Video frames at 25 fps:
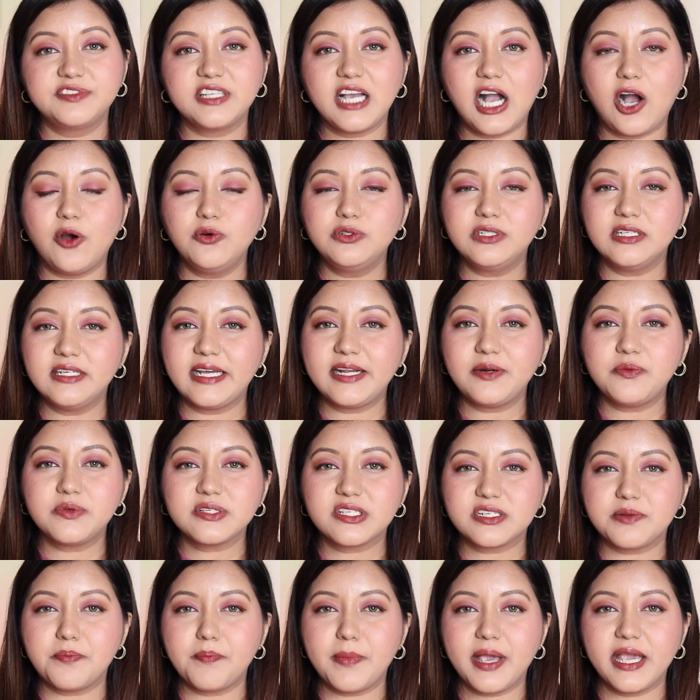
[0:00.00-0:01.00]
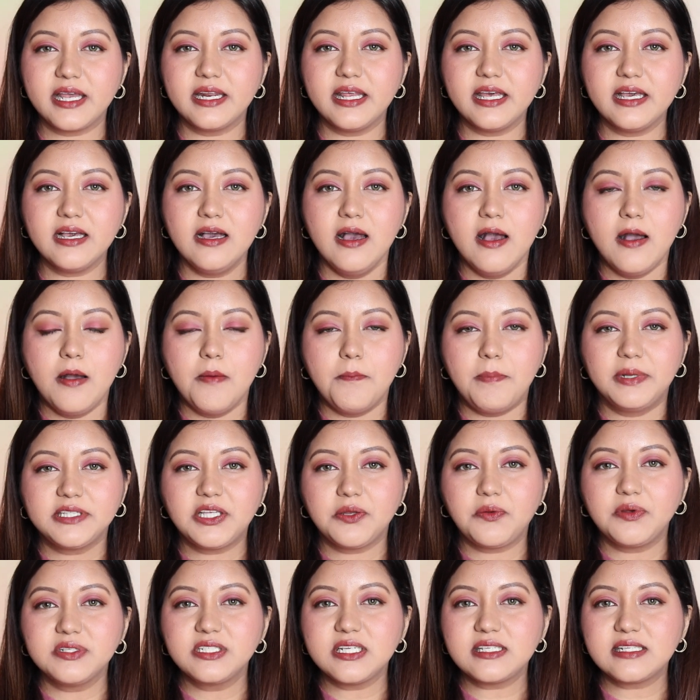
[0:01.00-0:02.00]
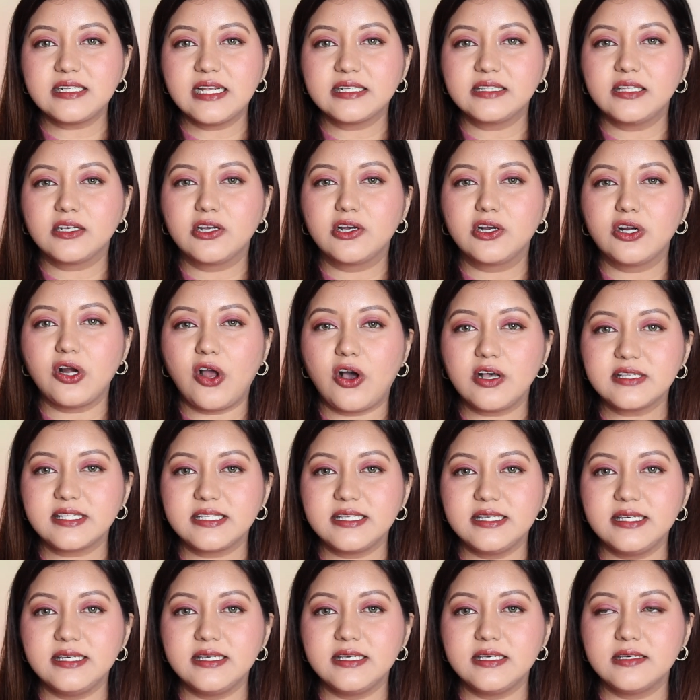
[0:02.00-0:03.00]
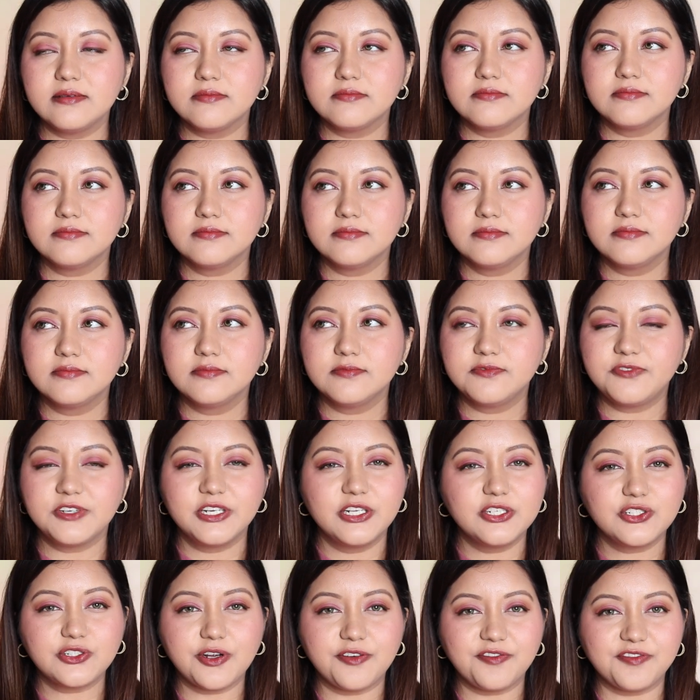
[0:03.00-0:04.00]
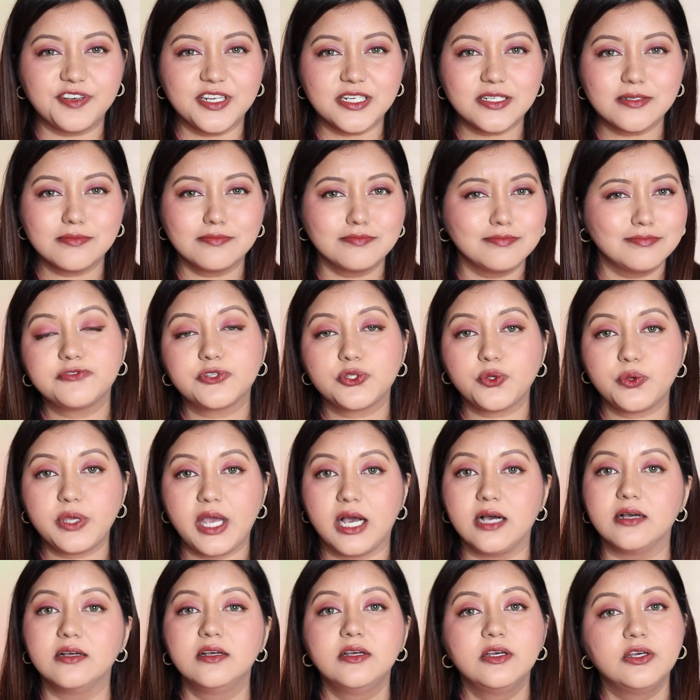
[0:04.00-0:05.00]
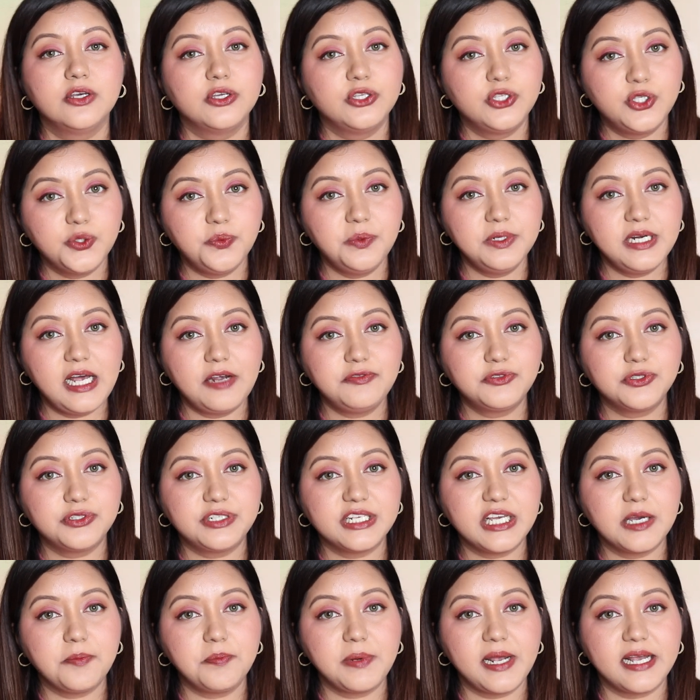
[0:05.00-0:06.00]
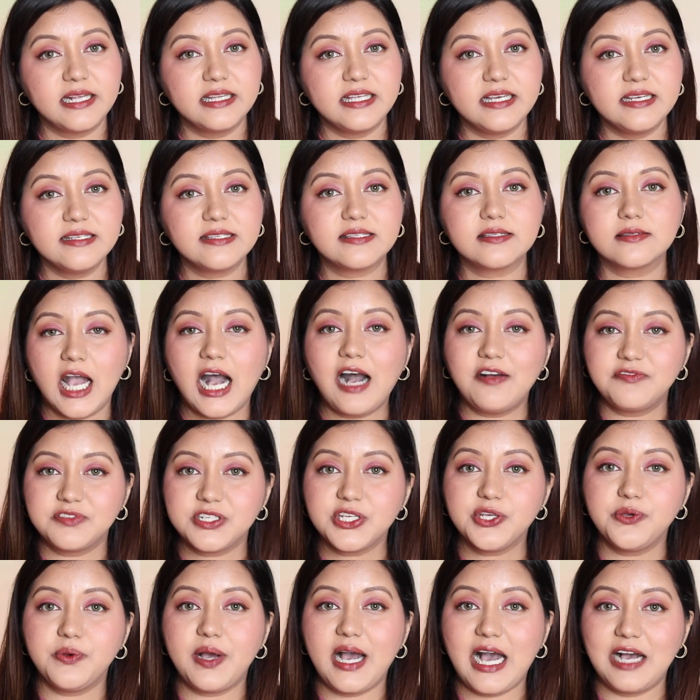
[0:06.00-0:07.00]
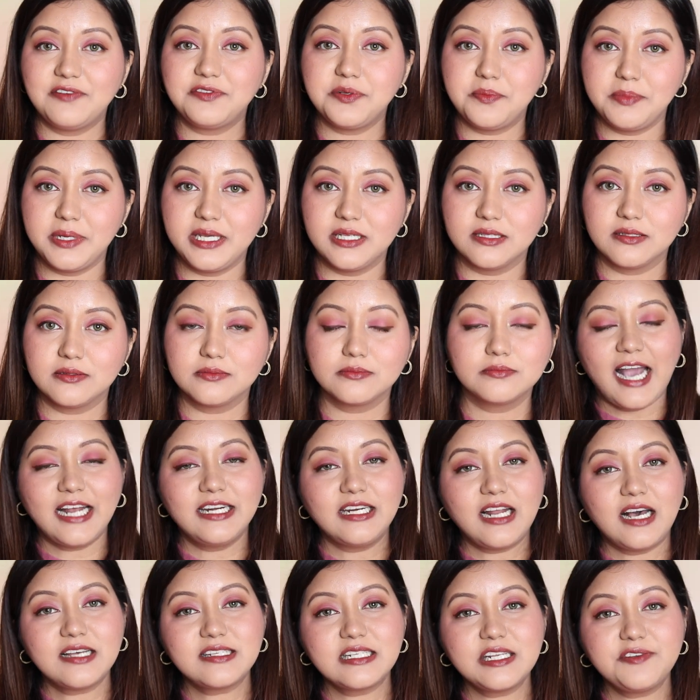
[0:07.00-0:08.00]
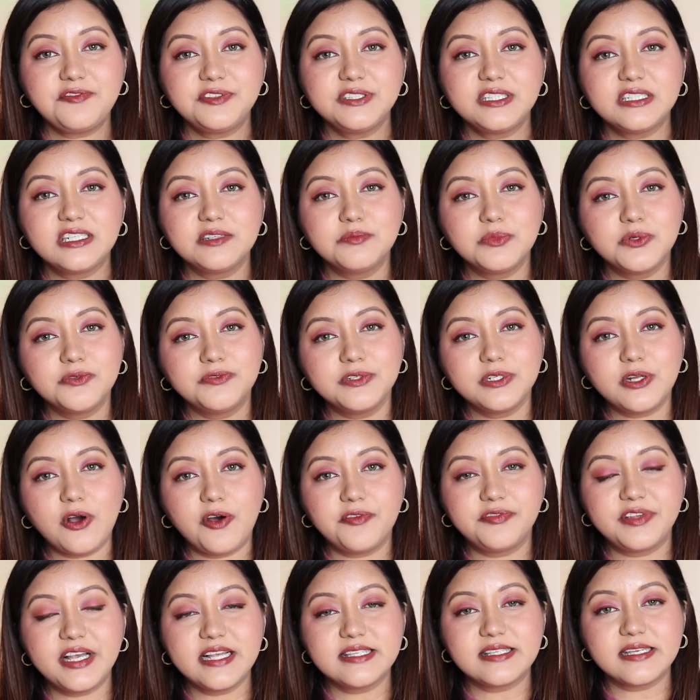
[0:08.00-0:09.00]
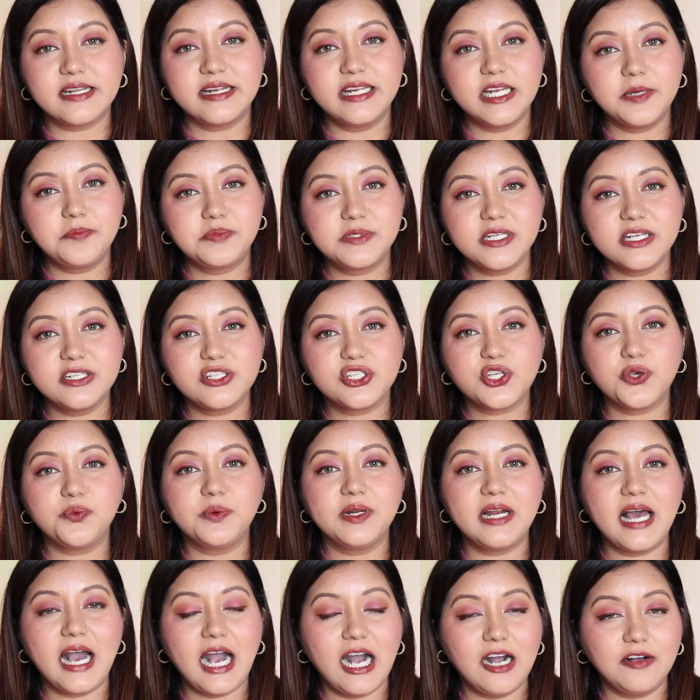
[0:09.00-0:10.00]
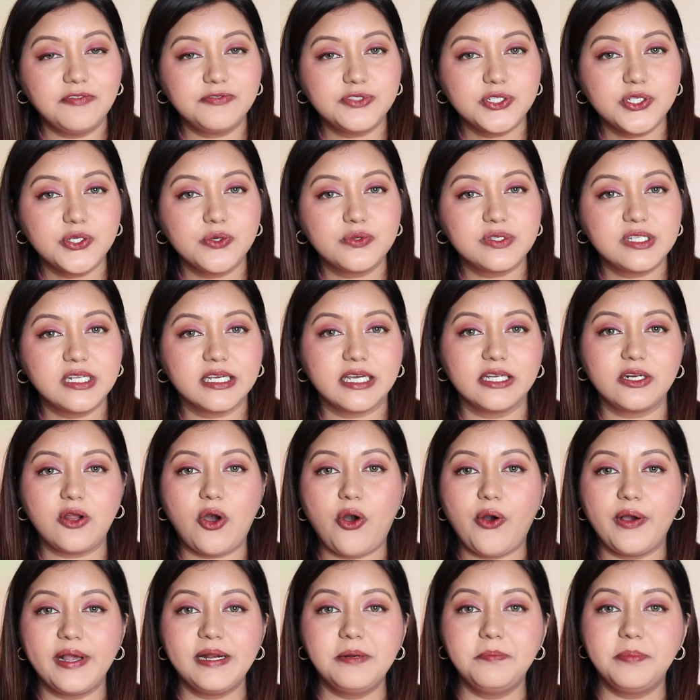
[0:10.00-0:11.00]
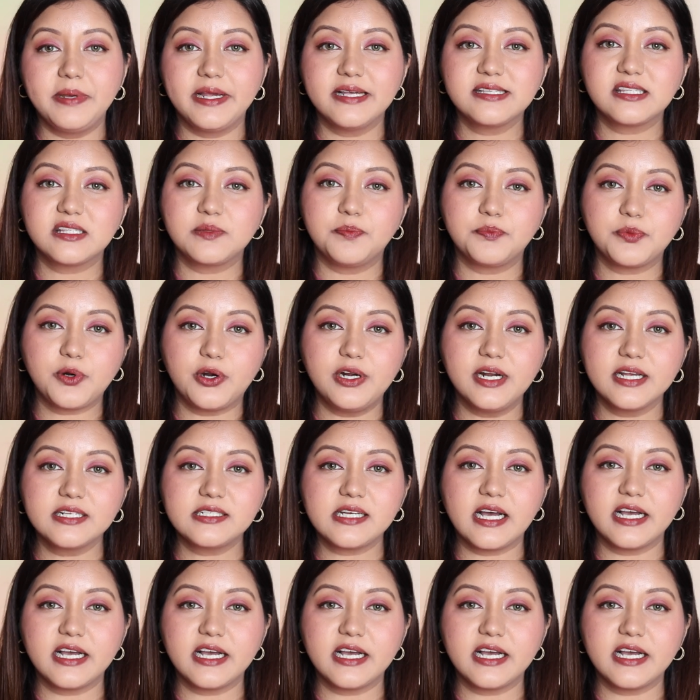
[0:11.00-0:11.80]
The outer line was remaining, but there was just like the glossy finish of it. So yeah. You will have to reapply these after you have a meal. And lastly, for the removal of these lip tints, you will have to use like an oil-based product.